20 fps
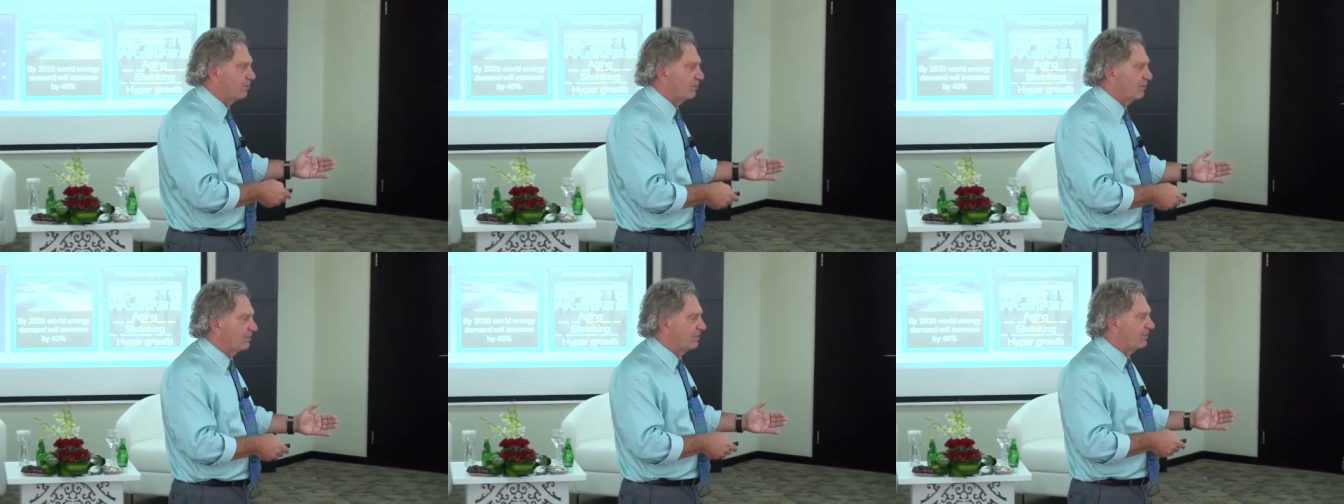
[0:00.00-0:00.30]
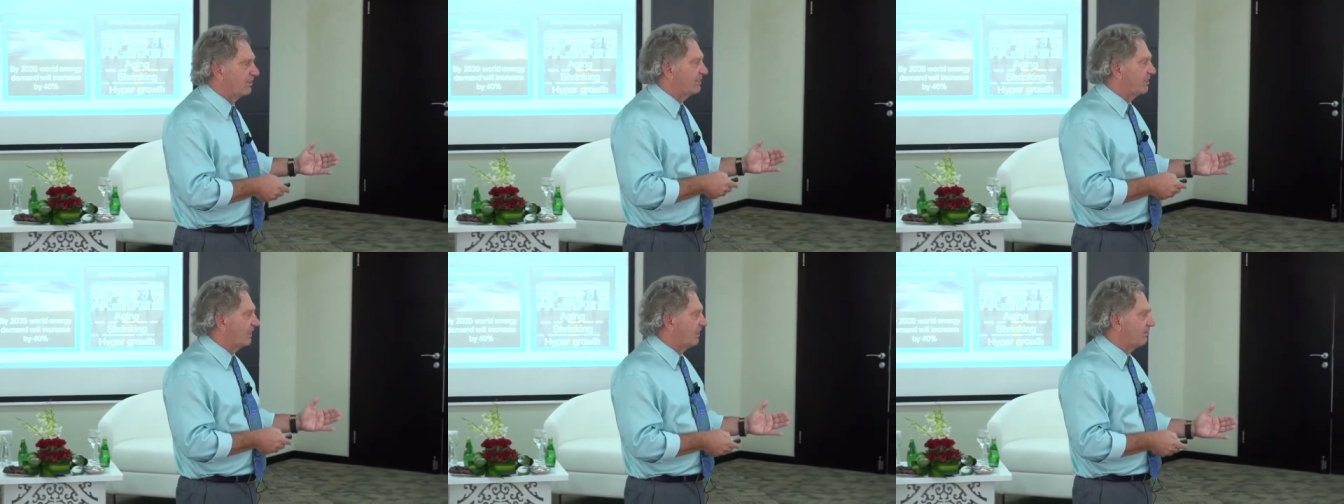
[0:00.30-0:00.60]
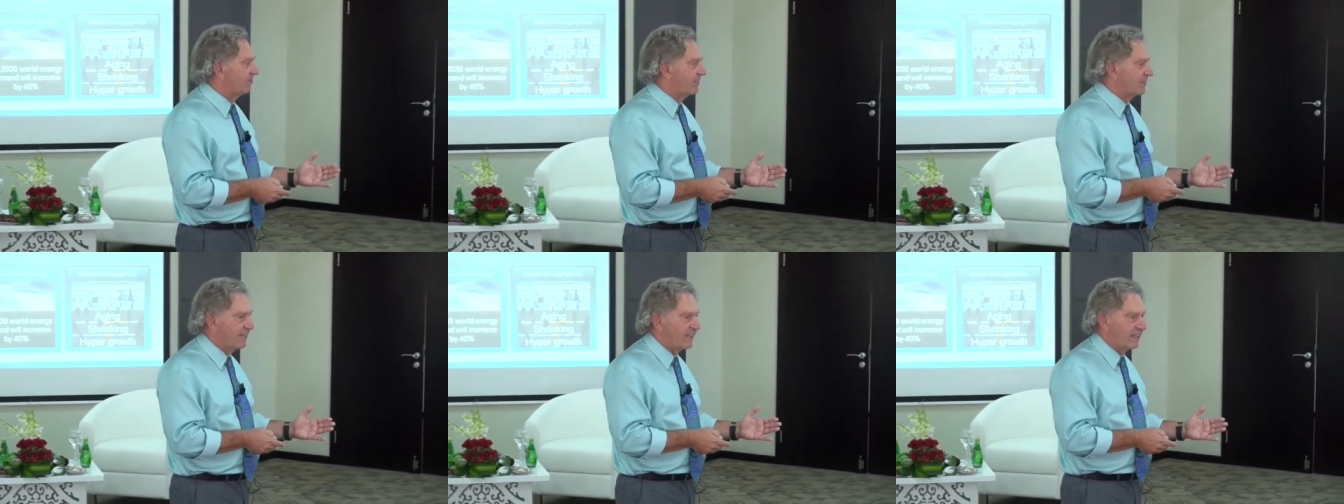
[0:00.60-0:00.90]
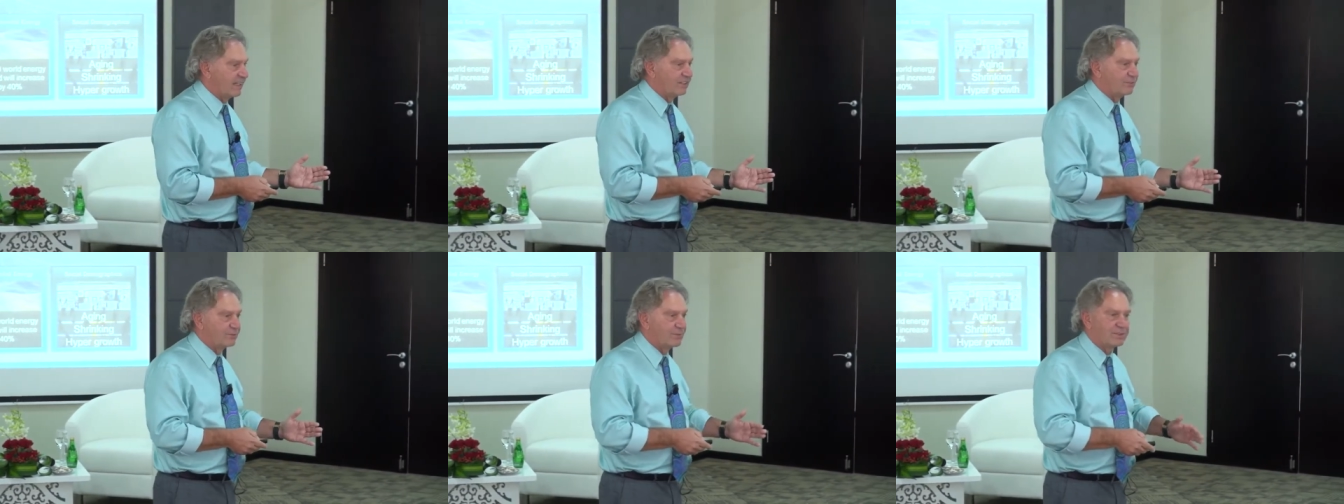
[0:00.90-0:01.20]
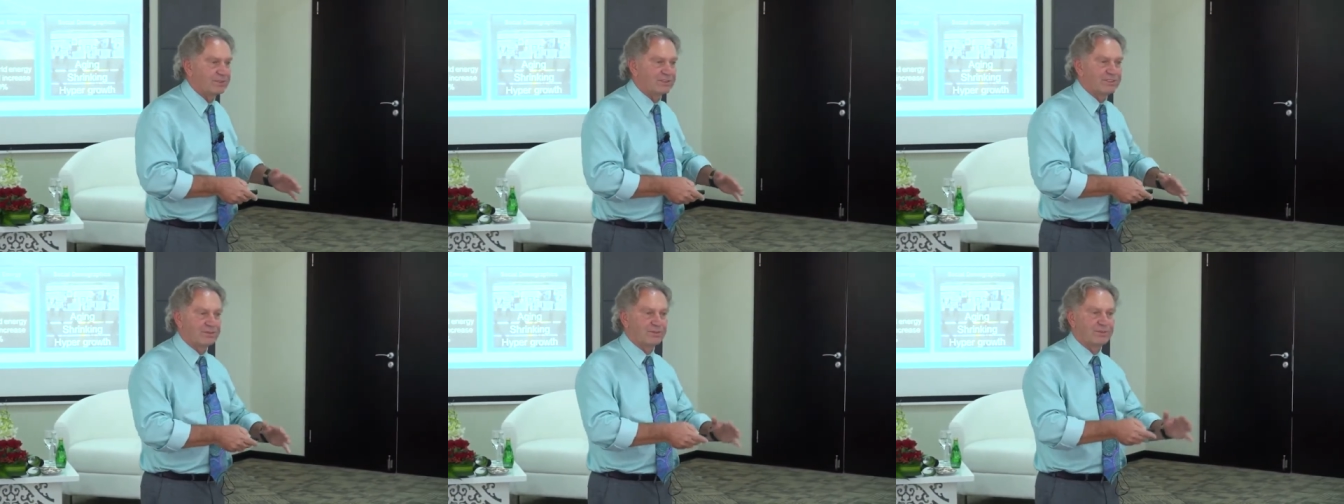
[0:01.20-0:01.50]
world in seven days
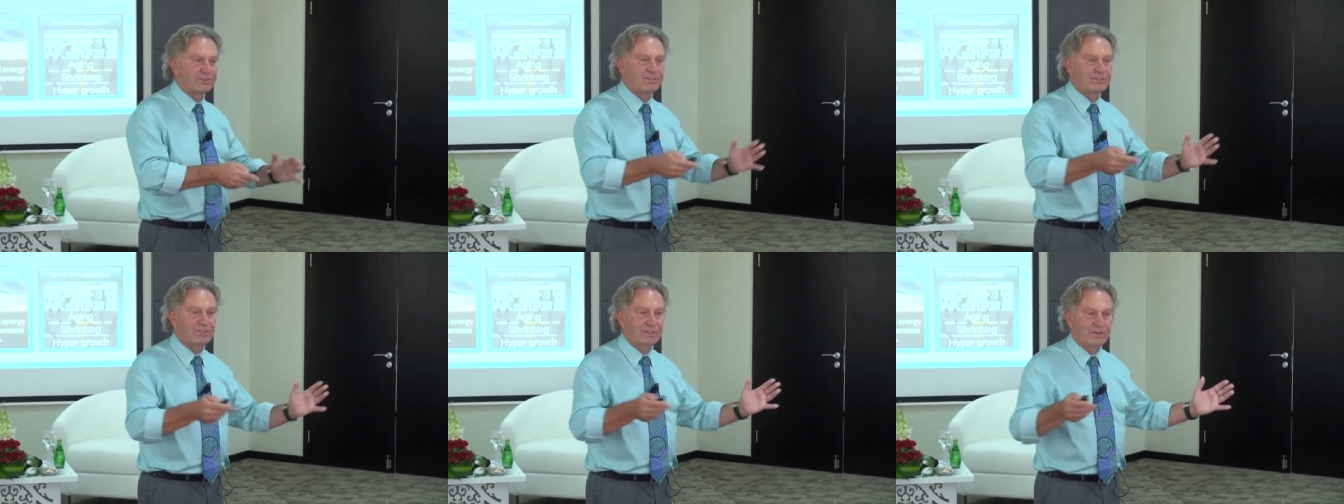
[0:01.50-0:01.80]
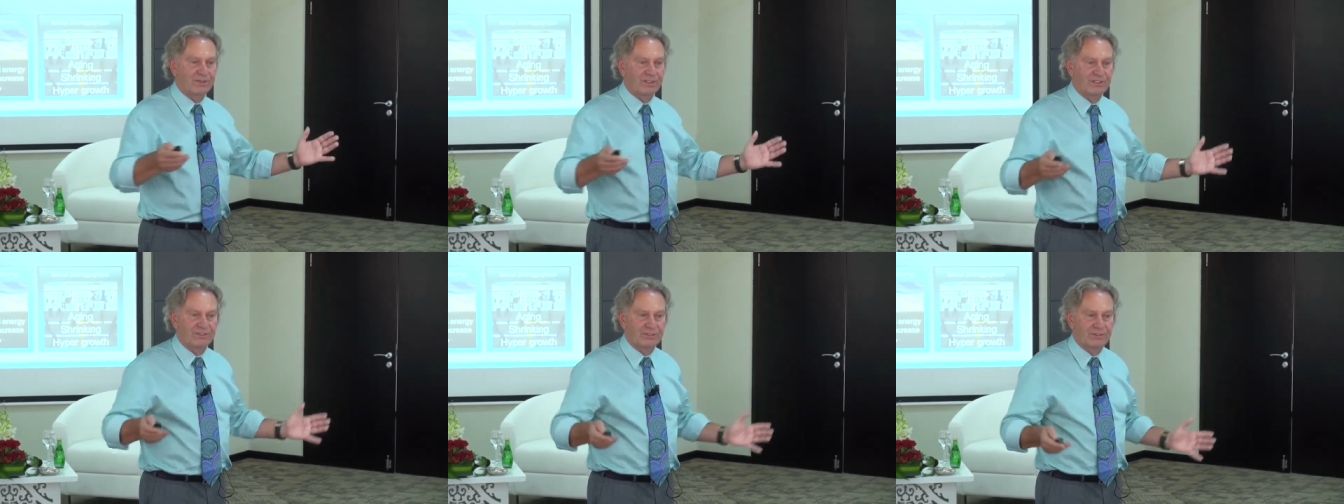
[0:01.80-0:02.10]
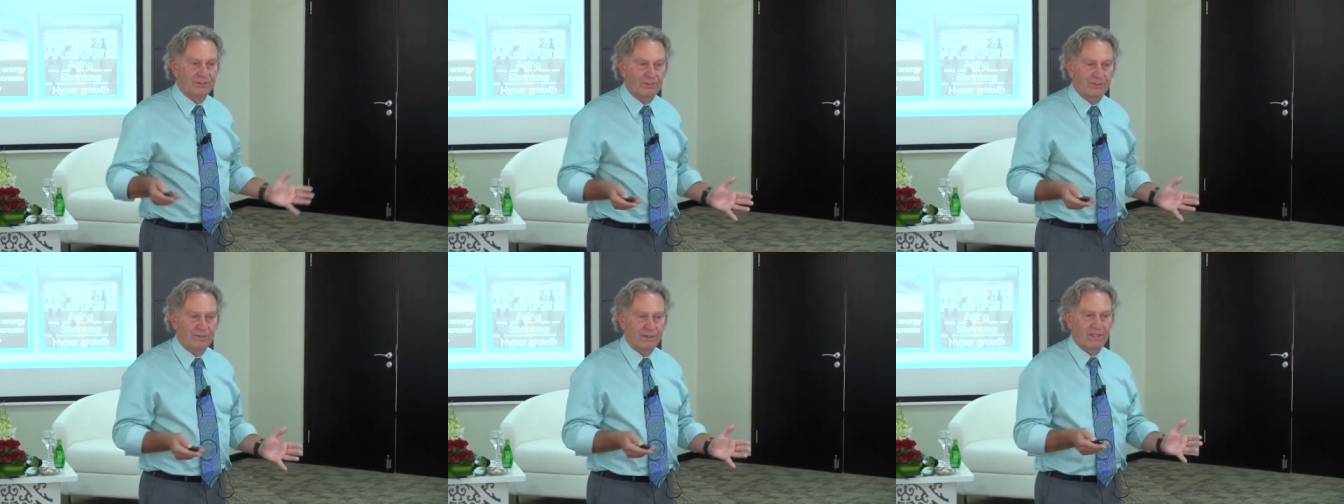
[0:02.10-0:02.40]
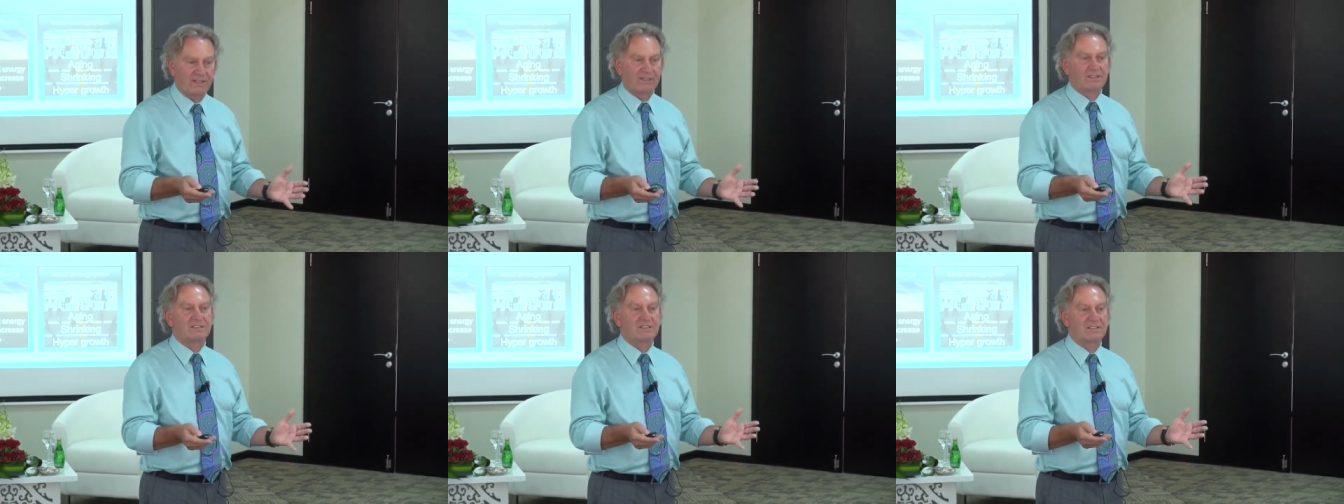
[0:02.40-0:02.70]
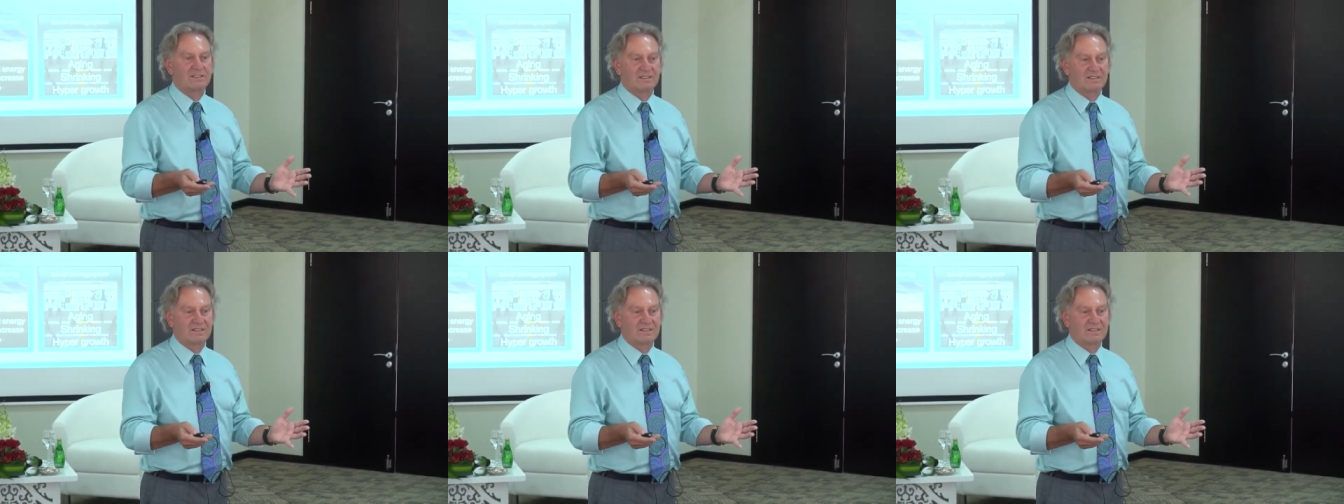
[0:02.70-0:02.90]
because there was no installed base.